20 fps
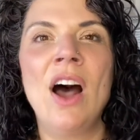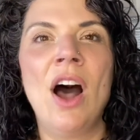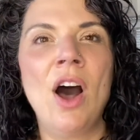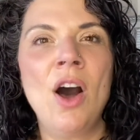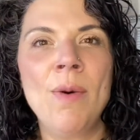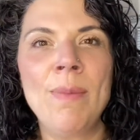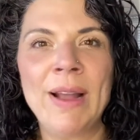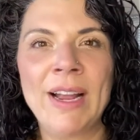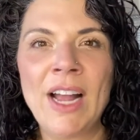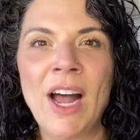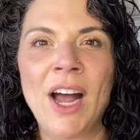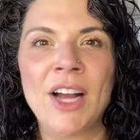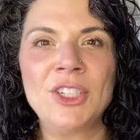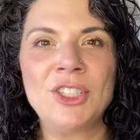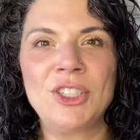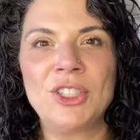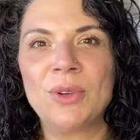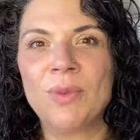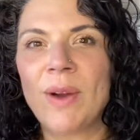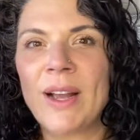oh my
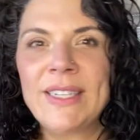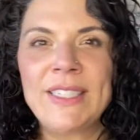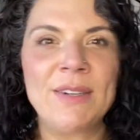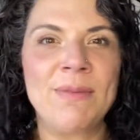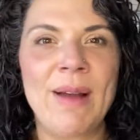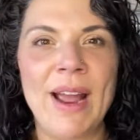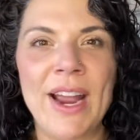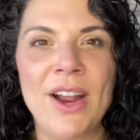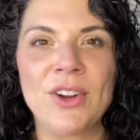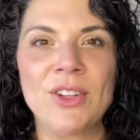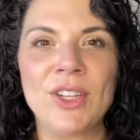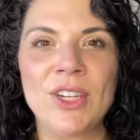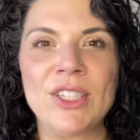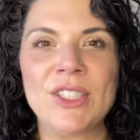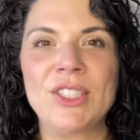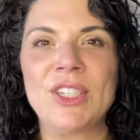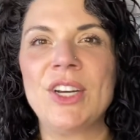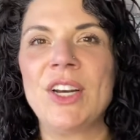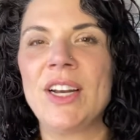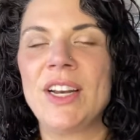gosh, the rest of my hair
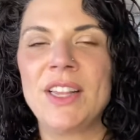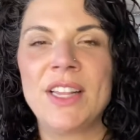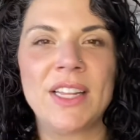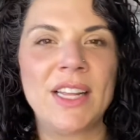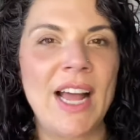looks good and the